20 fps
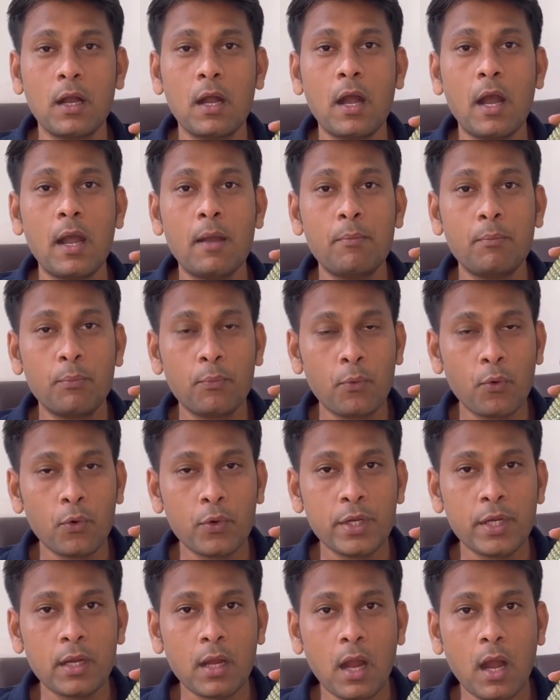I am
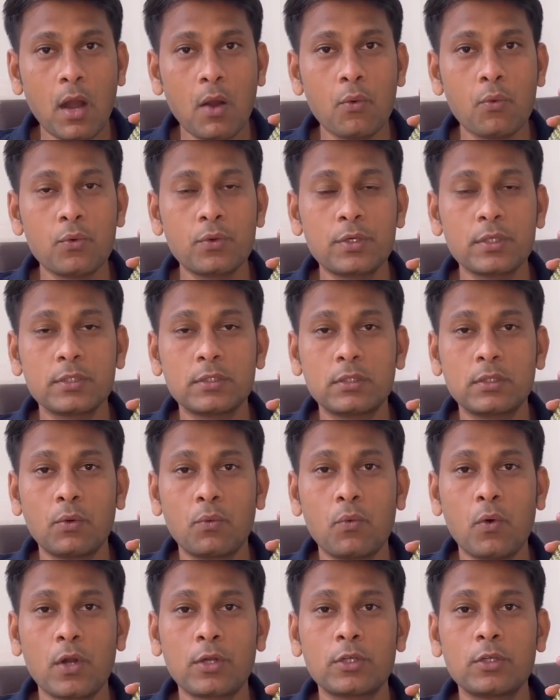pouring out the
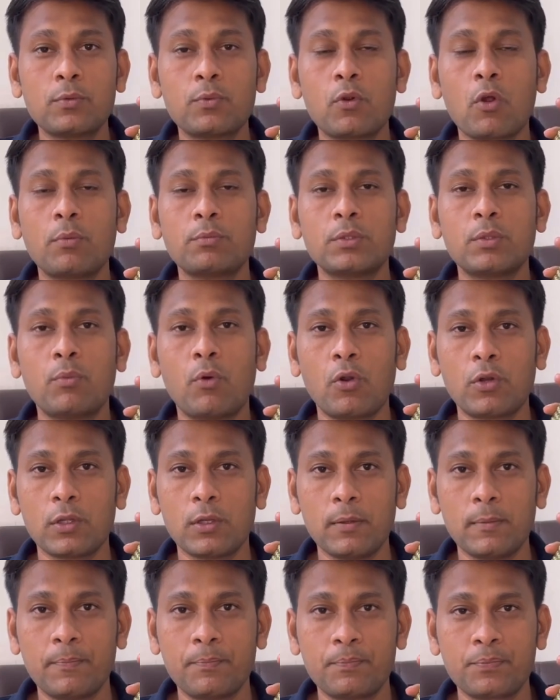water from the
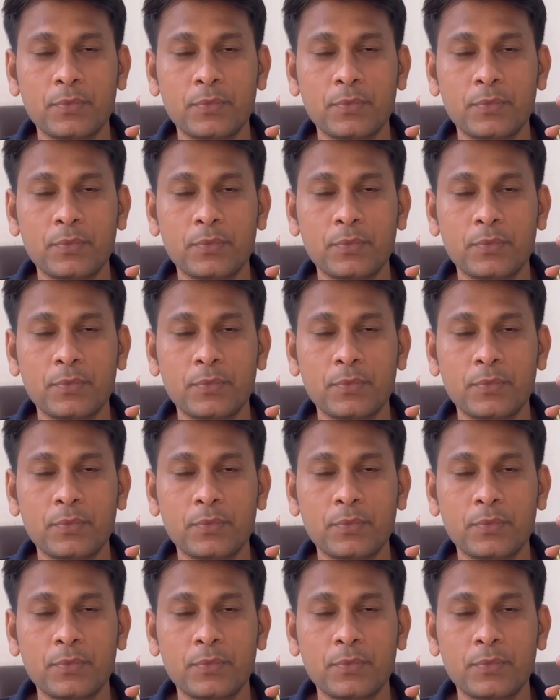bottle.